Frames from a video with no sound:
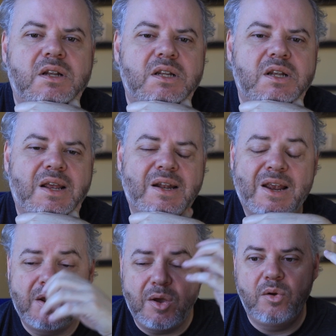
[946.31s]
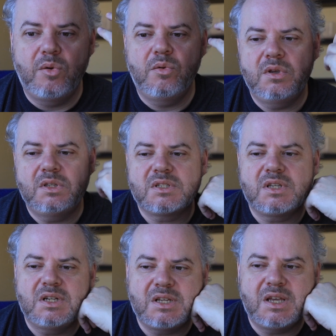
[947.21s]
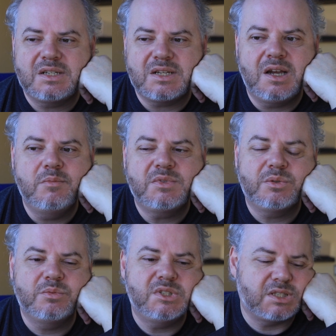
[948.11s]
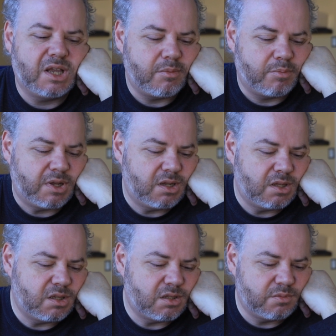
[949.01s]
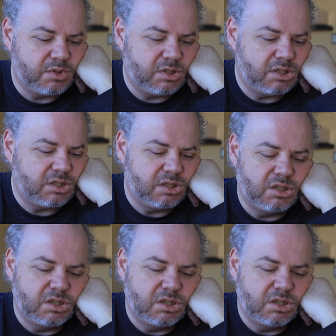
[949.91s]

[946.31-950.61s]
and I know it's going to take time to reset, but this really,